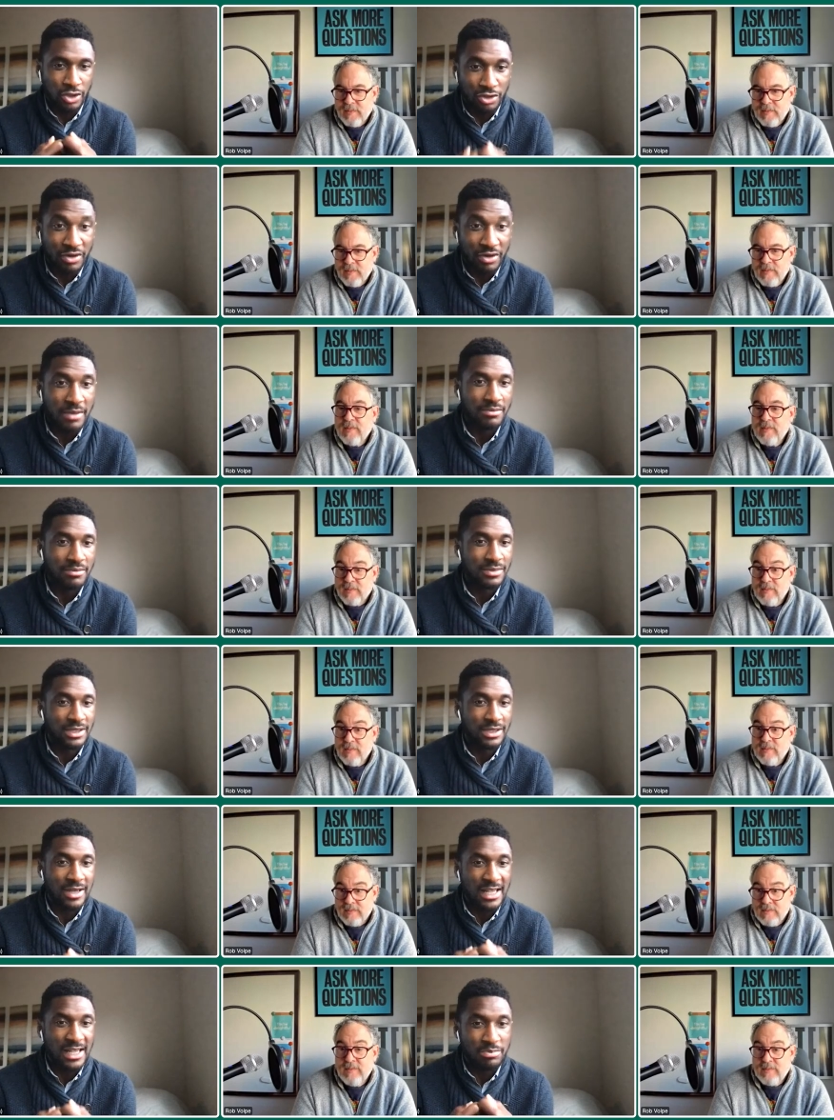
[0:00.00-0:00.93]
Speaker 1: the
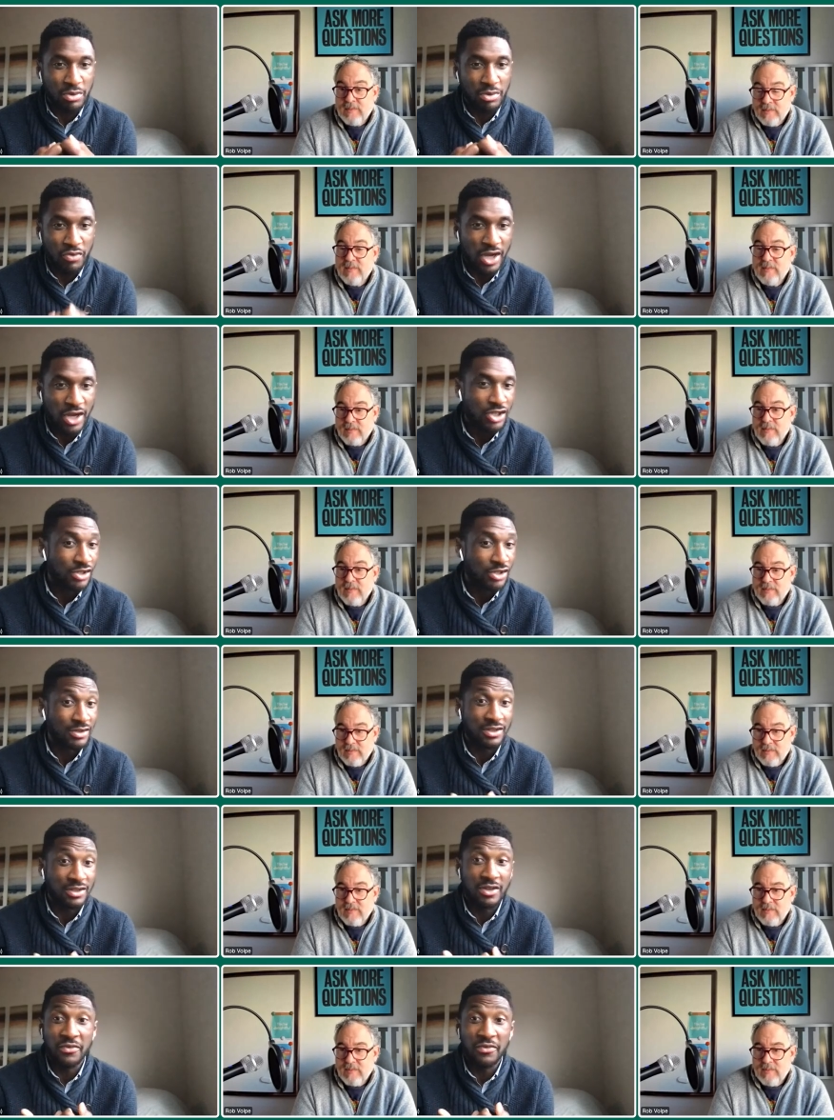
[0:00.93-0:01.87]
dreams, the
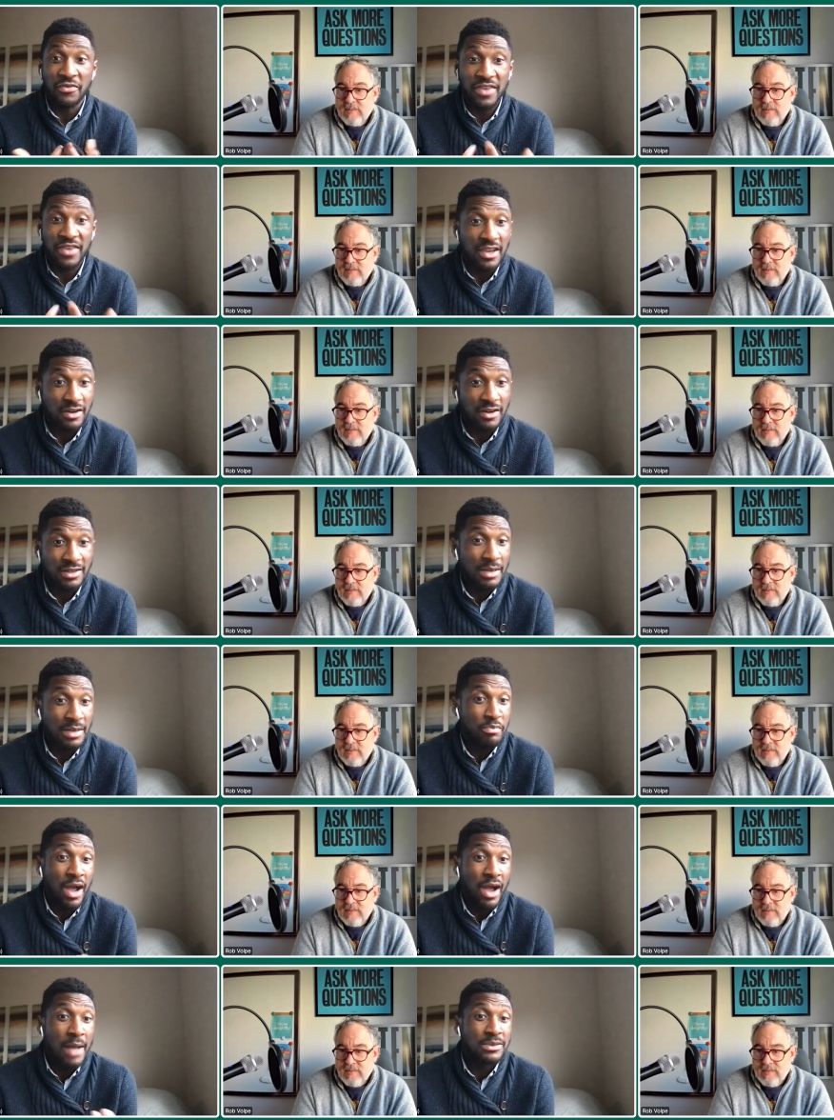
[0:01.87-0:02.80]
aspirations, the
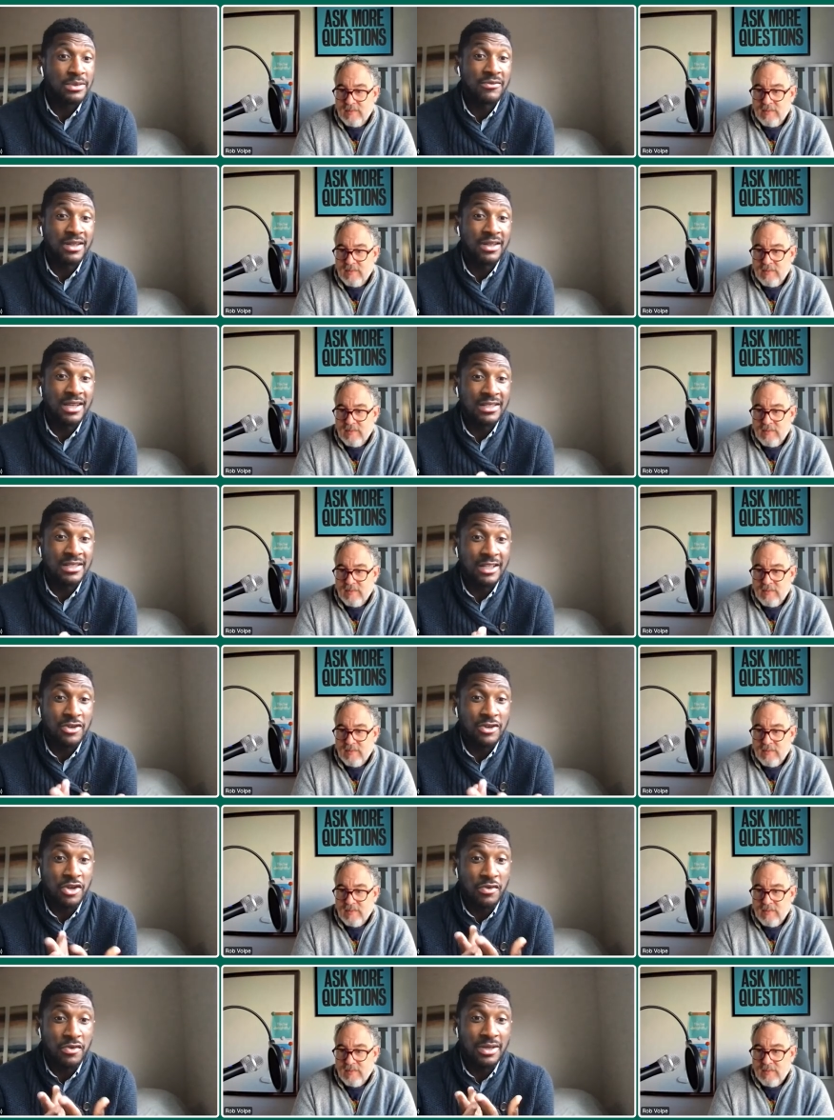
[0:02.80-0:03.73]
fears, and perhaps even the
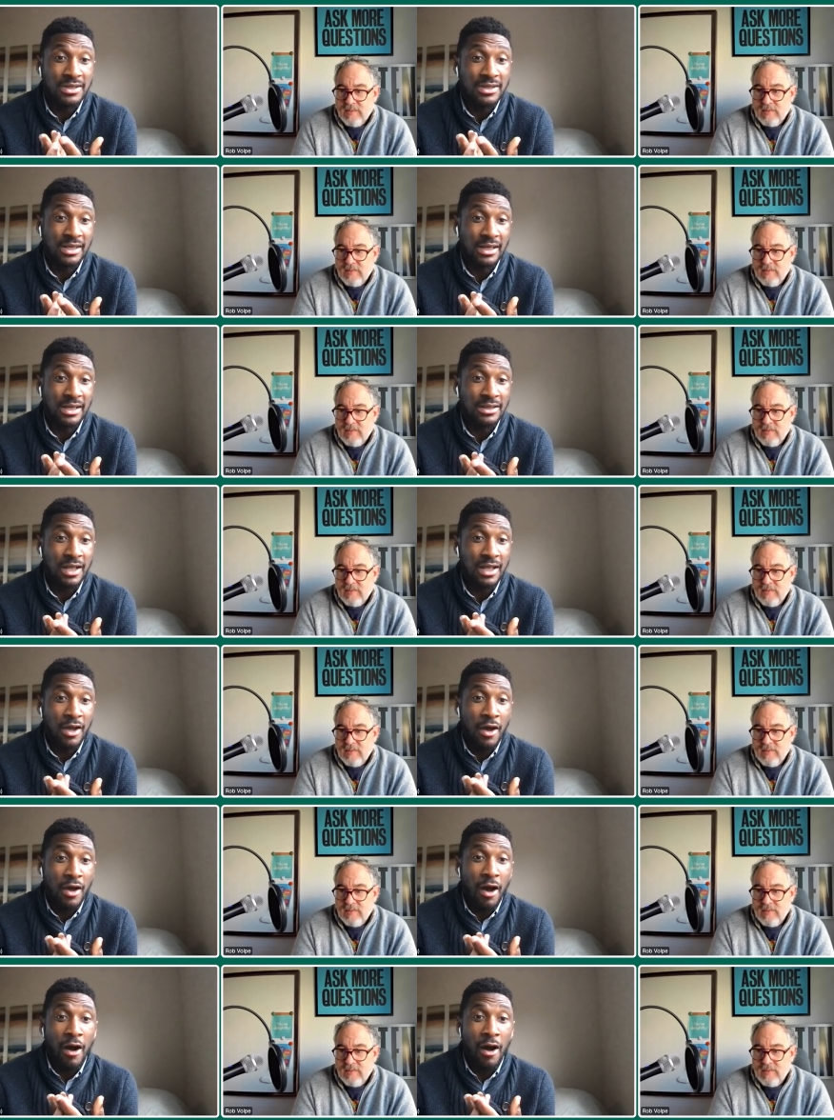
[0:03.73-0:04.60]
insecurities